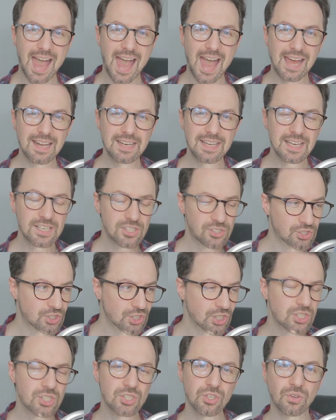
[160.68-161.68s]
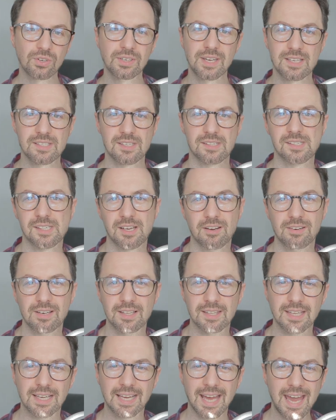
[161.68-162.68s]
And it's just not
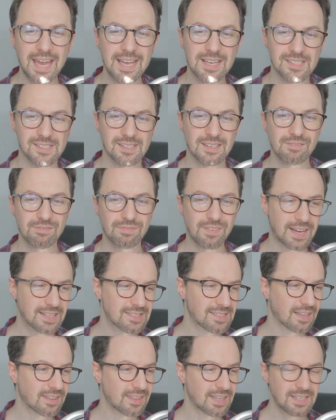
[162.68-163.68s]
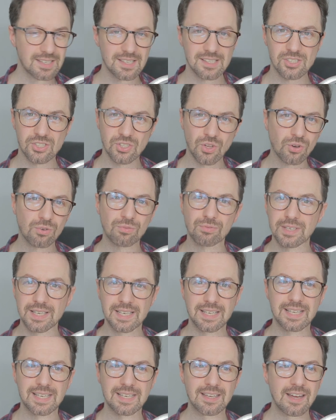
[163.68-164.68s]
necessarily the case. And in fact, I think it's not
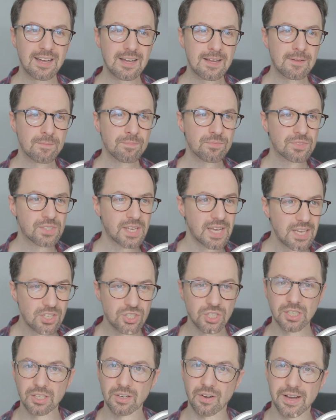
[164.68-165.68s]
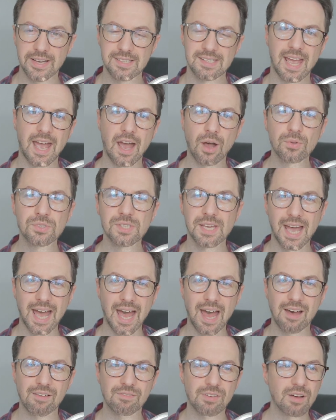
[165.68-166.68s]
really teaching guys how to
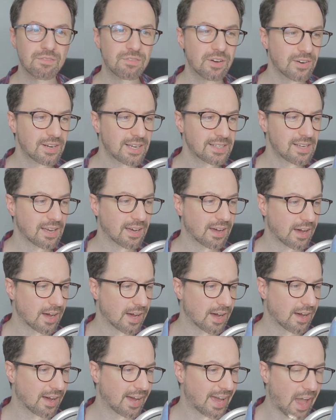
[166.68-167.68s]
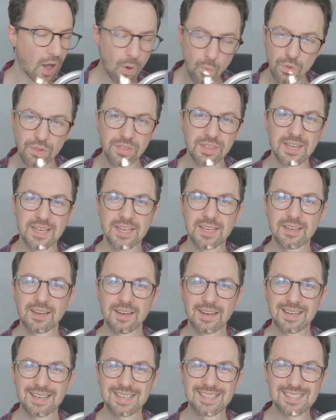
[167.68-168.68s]
have a very healthy
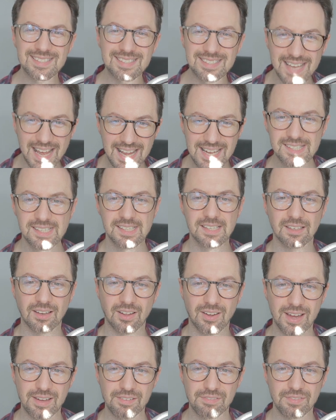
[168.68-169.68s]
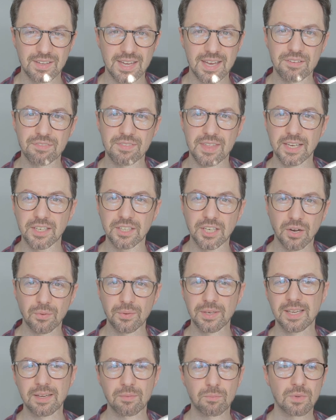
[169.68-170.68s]
dating life if they're
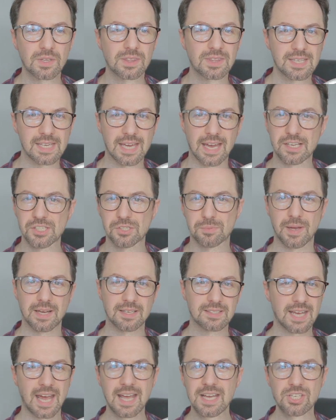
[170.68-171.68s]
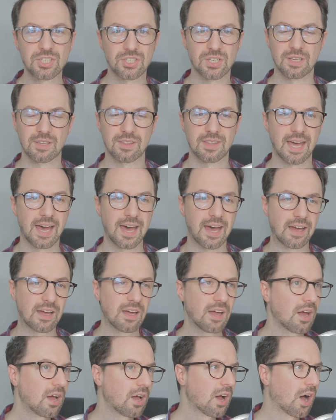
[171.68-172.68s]
going in with the expectation that,
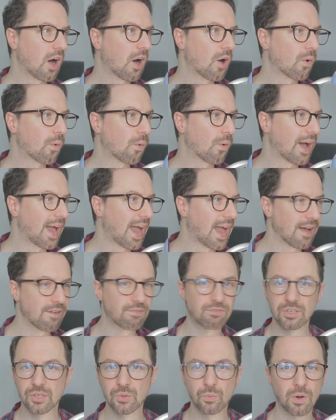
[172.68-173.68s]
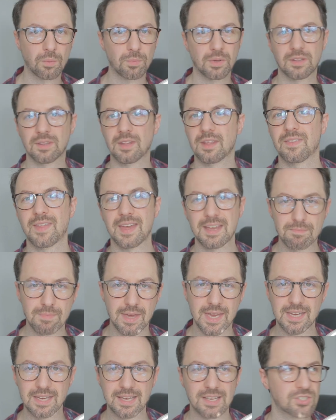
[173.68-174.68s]
oh, every woman that they
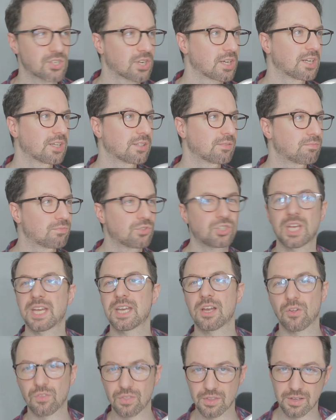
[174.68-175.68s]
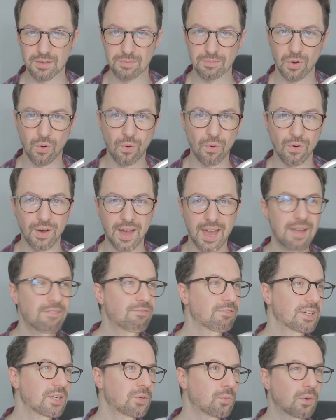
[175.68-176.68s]
meet is going to cheat on them, or
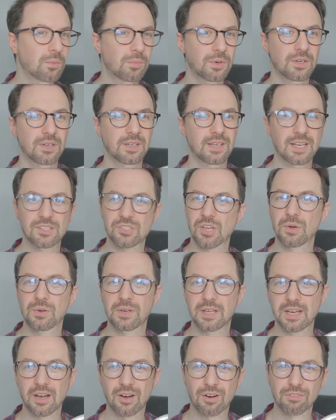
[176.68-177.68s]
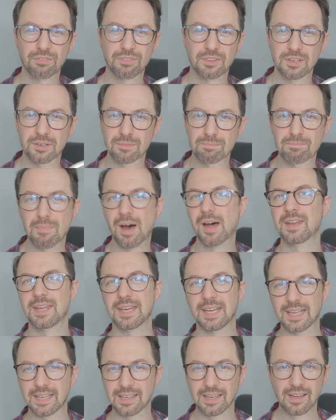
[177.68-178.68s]
every woman is only after
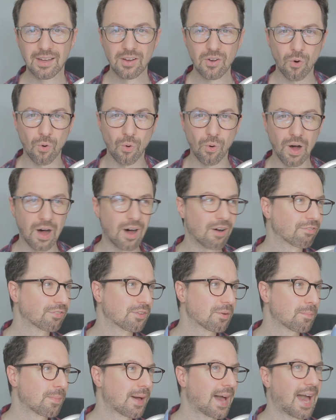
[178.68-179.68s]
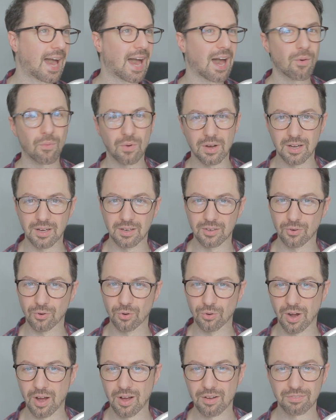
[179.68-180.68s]
money or after power
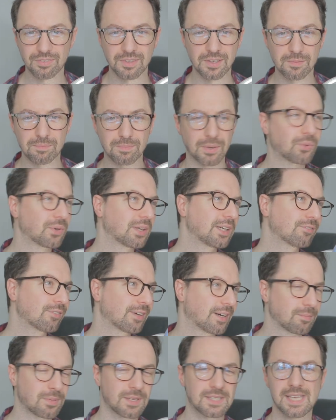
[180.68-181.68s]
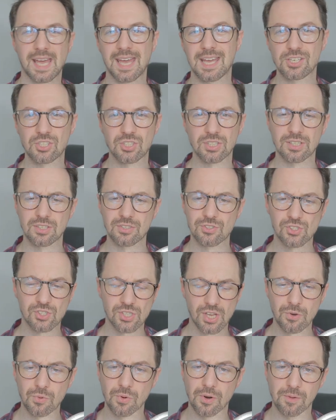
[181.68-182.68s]
or after building reputation and
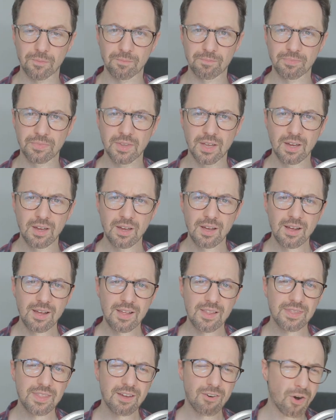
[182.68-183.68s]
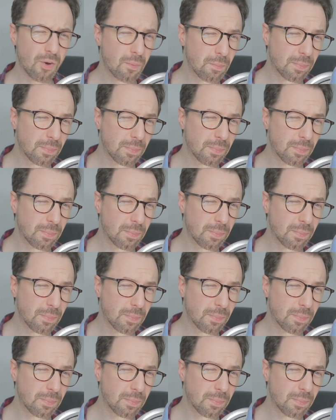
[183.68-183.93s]
so on. There are